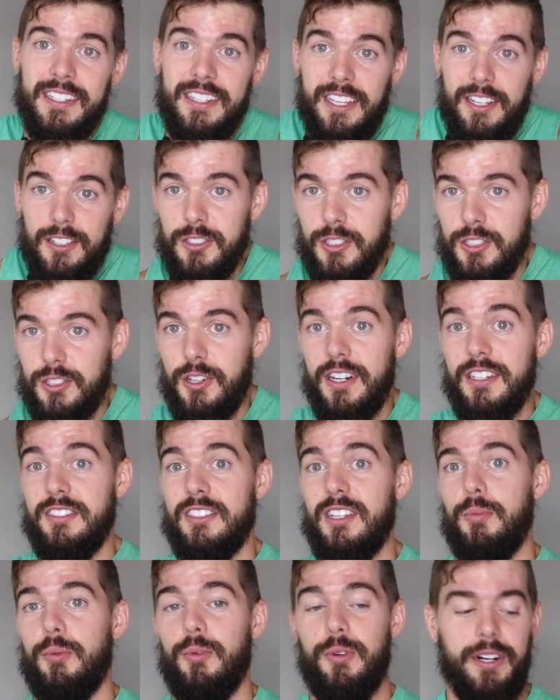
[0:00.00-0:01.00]

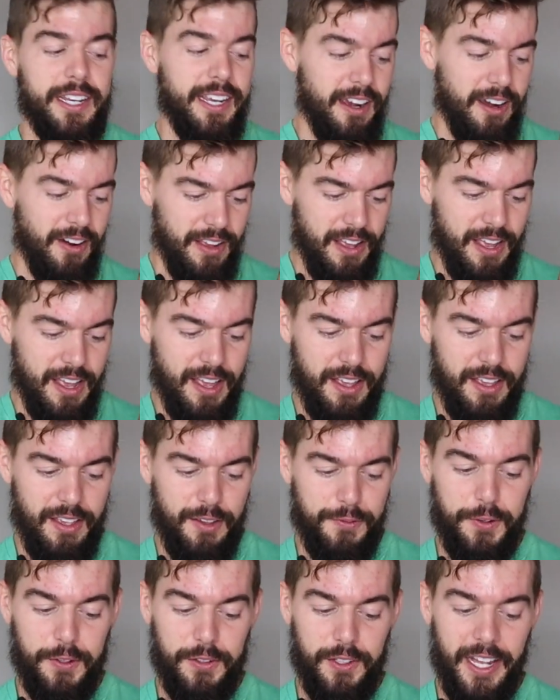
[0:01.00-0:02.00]
tricep workout
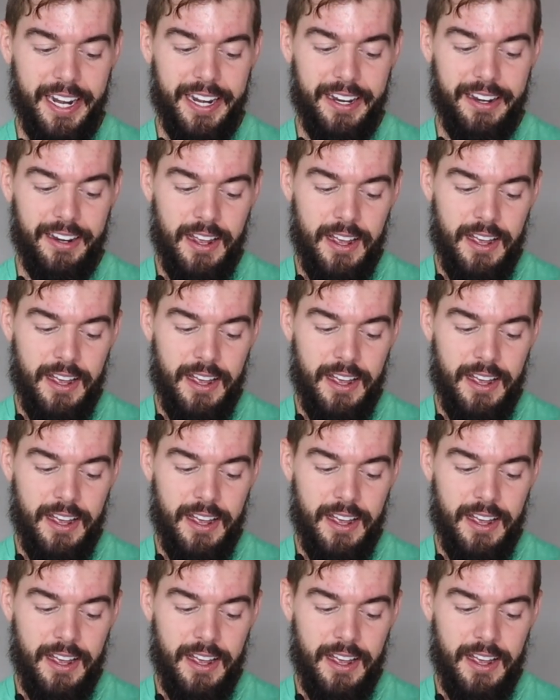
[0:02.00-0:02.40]
if you let it.